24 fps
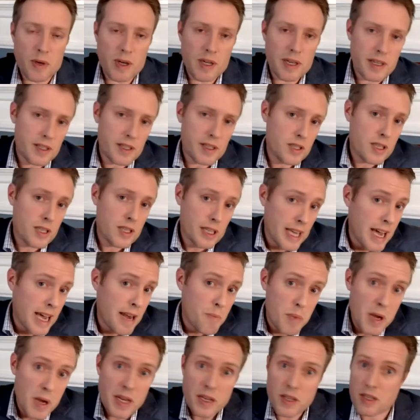But it's
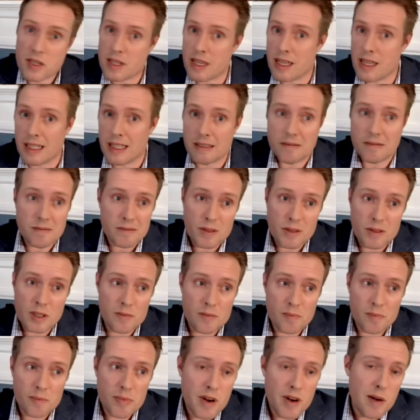again based on what
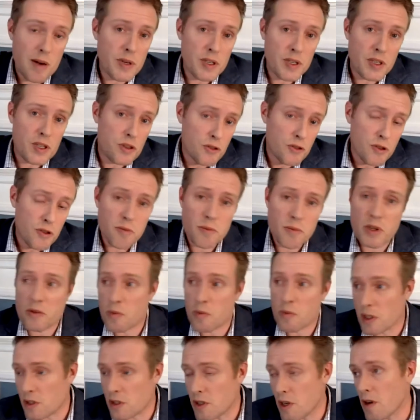properties contribute,
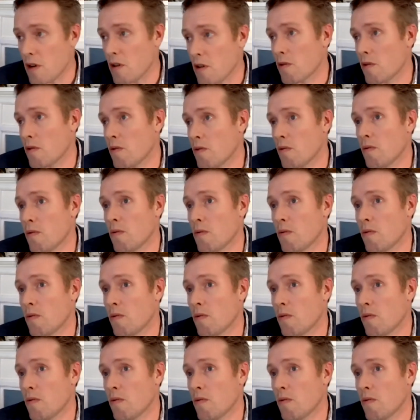what don't,